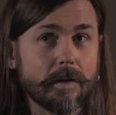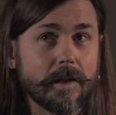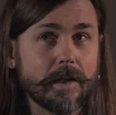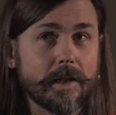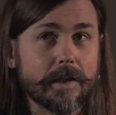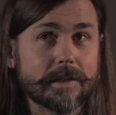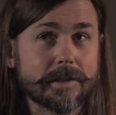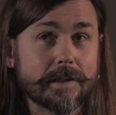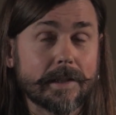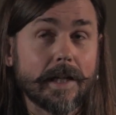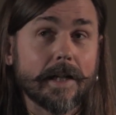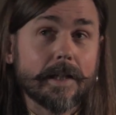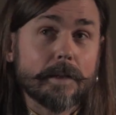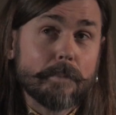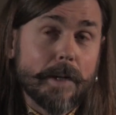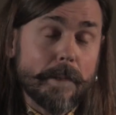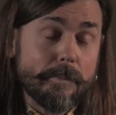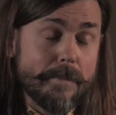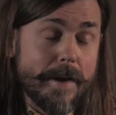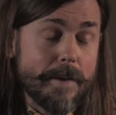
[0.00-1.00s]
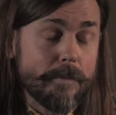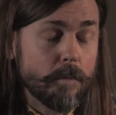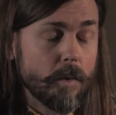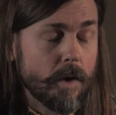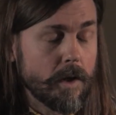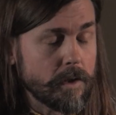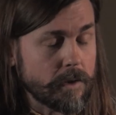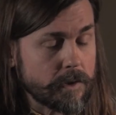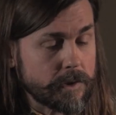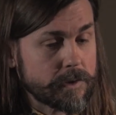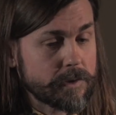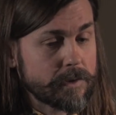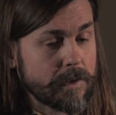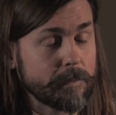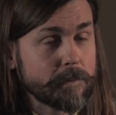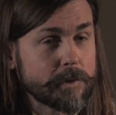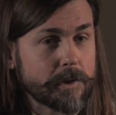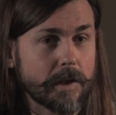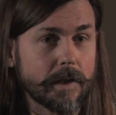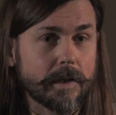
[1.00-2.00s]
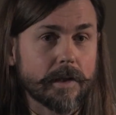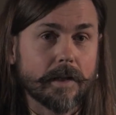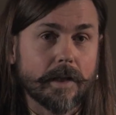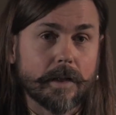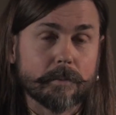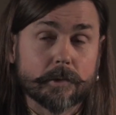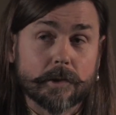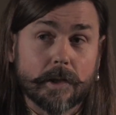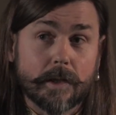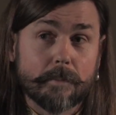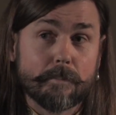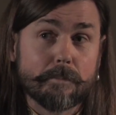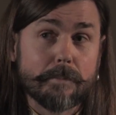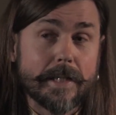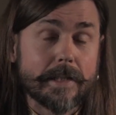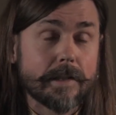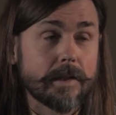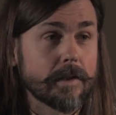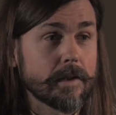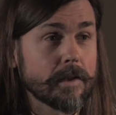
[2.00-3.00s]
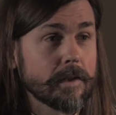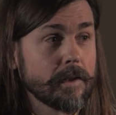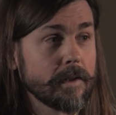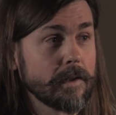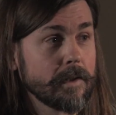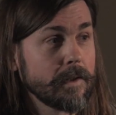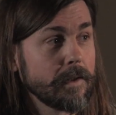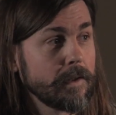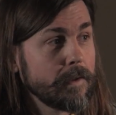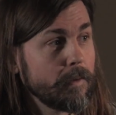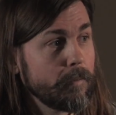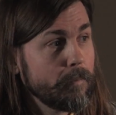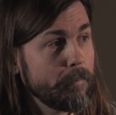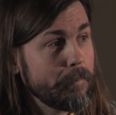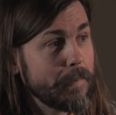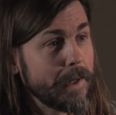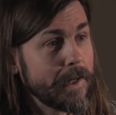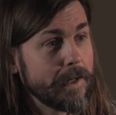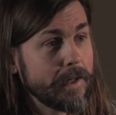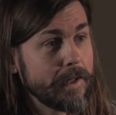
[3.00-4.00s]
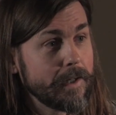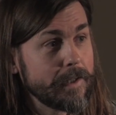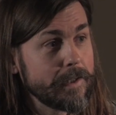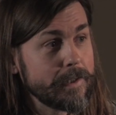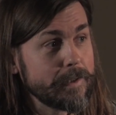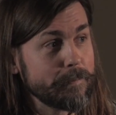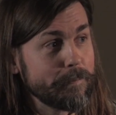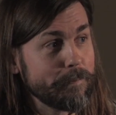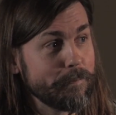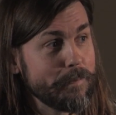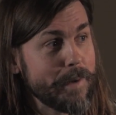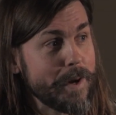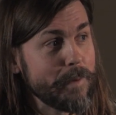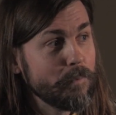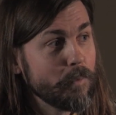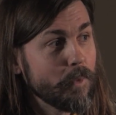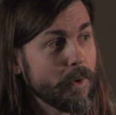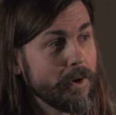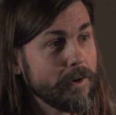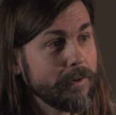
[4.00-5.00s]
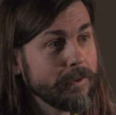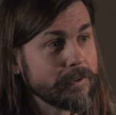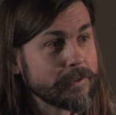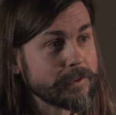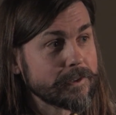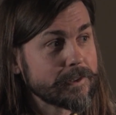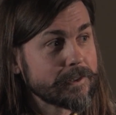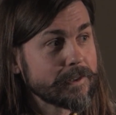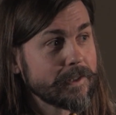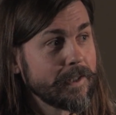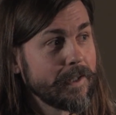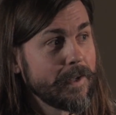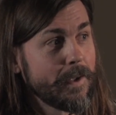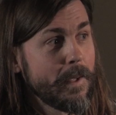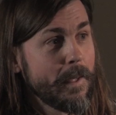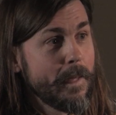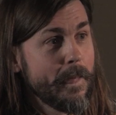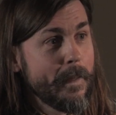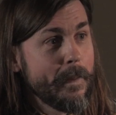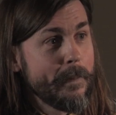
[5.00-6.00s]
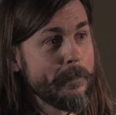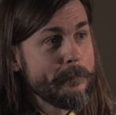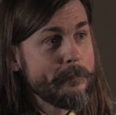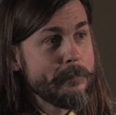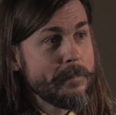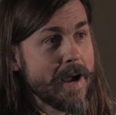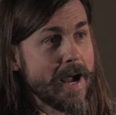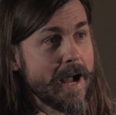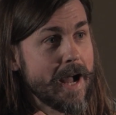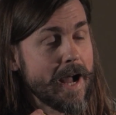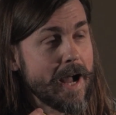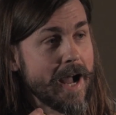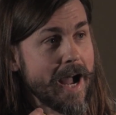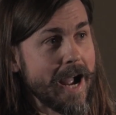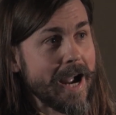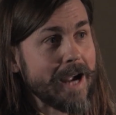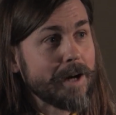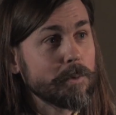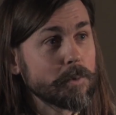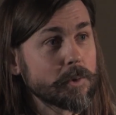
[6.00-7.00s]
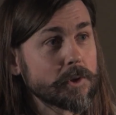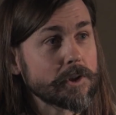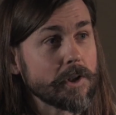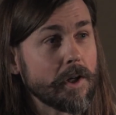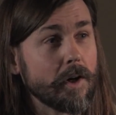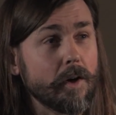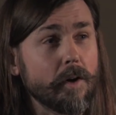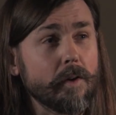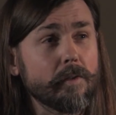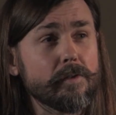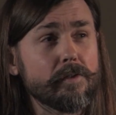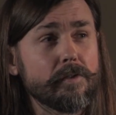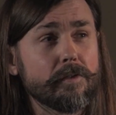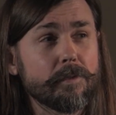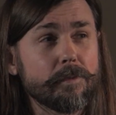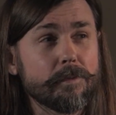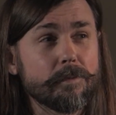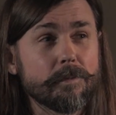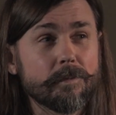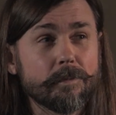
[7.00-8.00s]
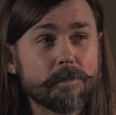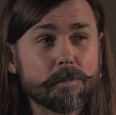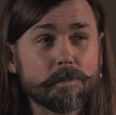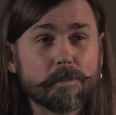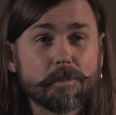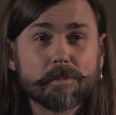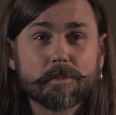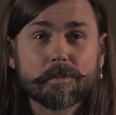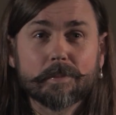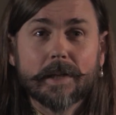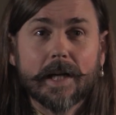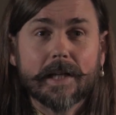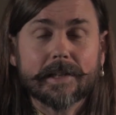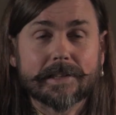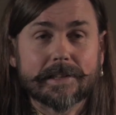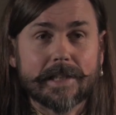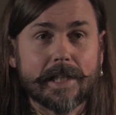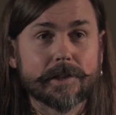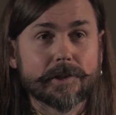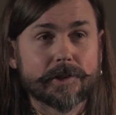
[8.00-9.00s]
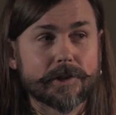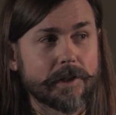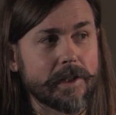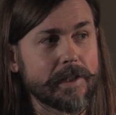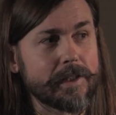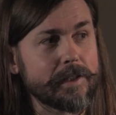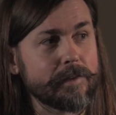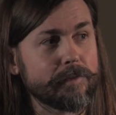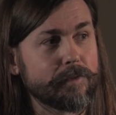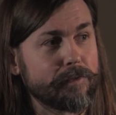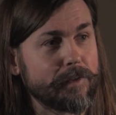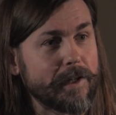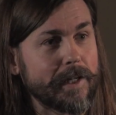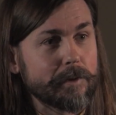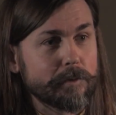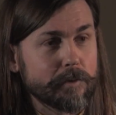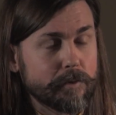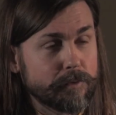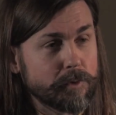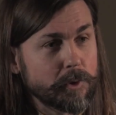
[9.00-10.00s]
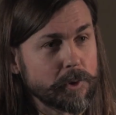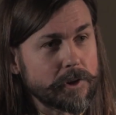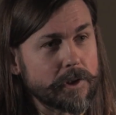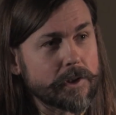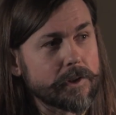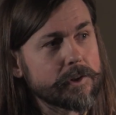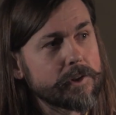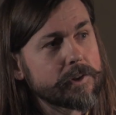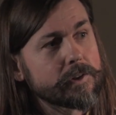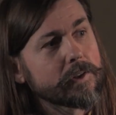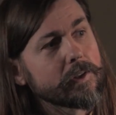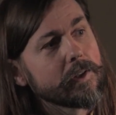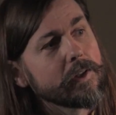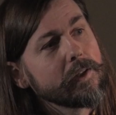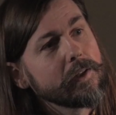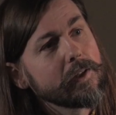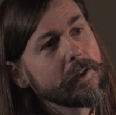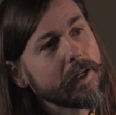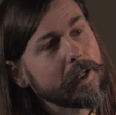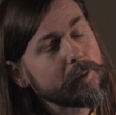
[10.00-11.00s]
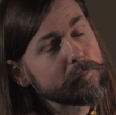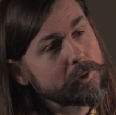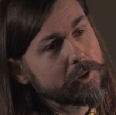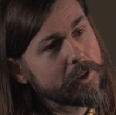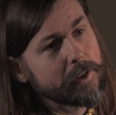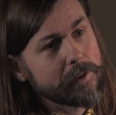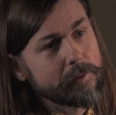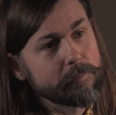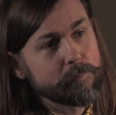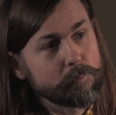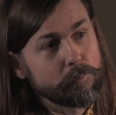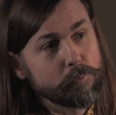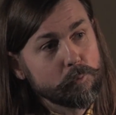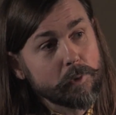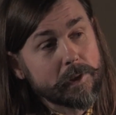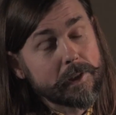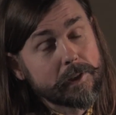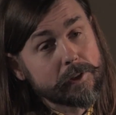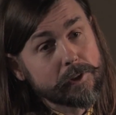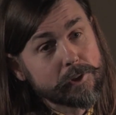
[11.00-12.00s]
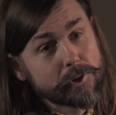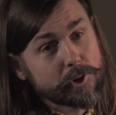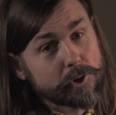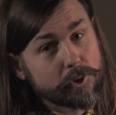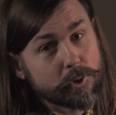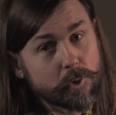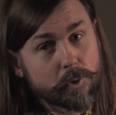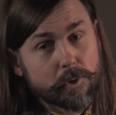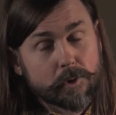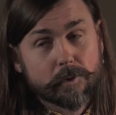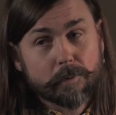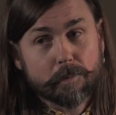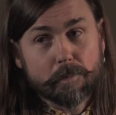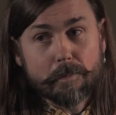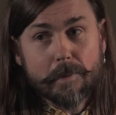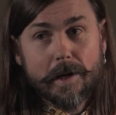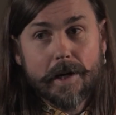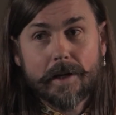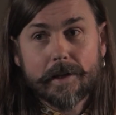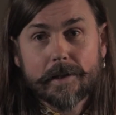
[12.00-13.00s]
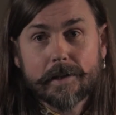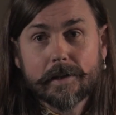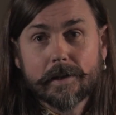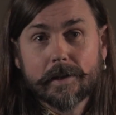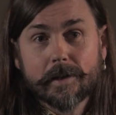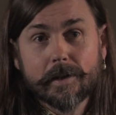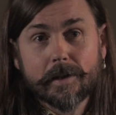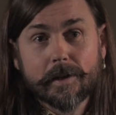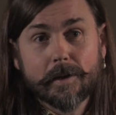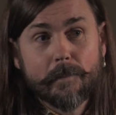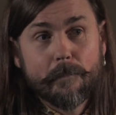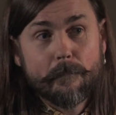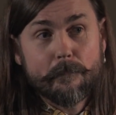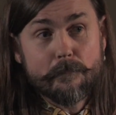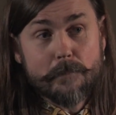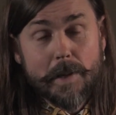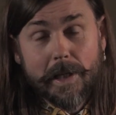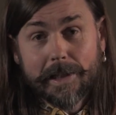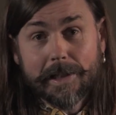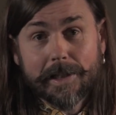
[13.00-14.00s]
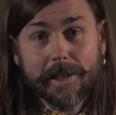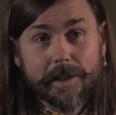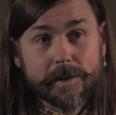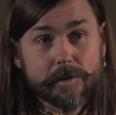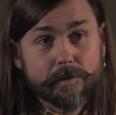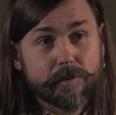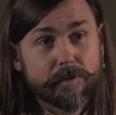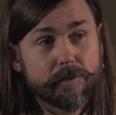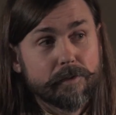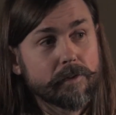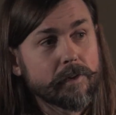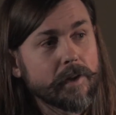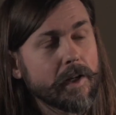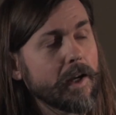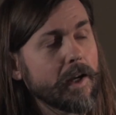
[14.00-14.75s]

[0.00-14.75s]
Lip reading: it's kind of my memoirs. I'm trying to make my memoirs out of essentially found footage. I'm trying to reconstruct my life